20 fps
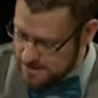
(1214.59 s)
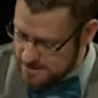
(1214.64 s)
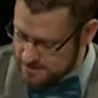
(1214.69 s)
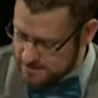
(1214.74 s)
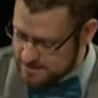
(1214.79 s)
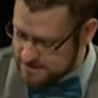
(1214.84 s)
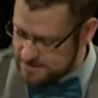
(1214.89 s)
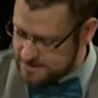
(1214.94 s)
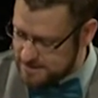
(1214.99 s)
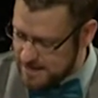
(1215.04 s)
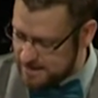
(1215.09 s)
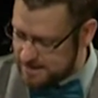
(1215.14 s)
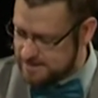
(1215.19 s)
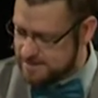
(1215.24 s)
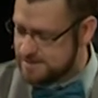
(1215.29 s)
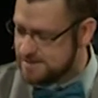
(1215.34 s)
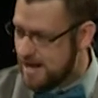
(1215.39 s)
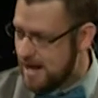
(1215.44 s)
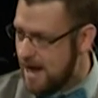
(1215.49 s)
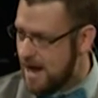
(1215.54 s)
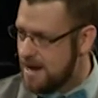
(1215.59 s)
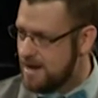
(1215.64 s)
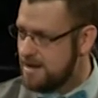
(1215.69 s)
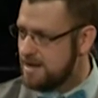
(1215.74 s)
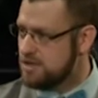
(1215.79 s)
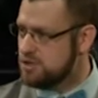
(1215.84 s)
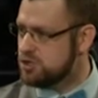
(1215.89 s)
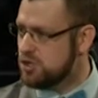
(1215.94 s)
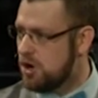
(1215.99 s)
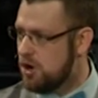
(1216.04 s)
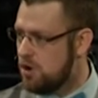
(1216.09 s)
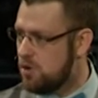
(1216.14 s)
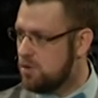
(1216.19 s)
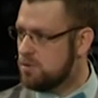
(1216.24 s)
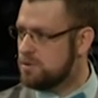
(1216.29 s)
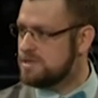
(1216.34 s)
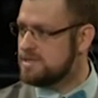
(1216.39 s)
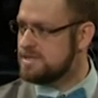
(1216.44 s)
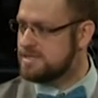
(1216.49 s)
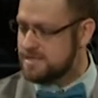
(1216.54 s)
to set aside his
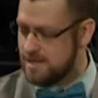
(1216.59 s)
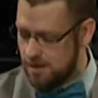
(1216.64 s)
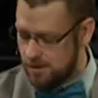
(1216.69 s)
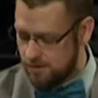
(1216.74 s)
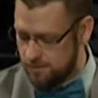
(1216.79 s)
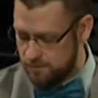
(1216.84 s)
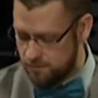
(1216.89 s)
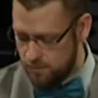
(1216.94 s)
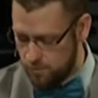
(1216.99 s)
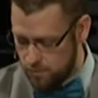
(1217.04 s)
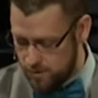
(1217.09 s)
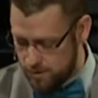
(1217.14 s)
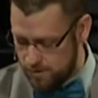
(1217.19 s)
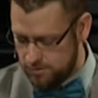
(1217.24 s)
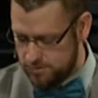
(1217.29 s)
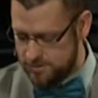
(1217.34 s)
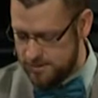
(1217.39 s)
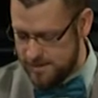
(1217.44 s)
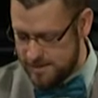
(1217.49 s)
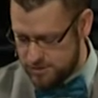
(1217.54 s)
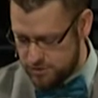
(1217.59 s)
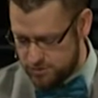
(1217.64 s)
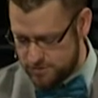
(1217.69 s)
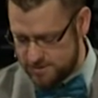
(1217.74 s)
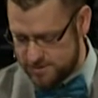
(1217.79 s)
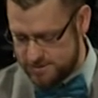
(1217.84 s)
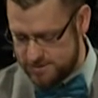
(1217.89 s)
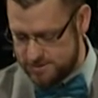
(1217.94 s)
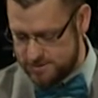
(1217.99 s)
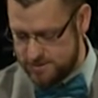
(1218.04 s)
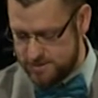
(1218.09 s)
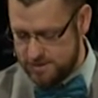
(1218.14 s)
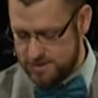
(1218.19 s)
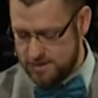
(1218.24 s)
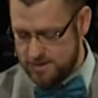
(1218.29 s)
own self willed interests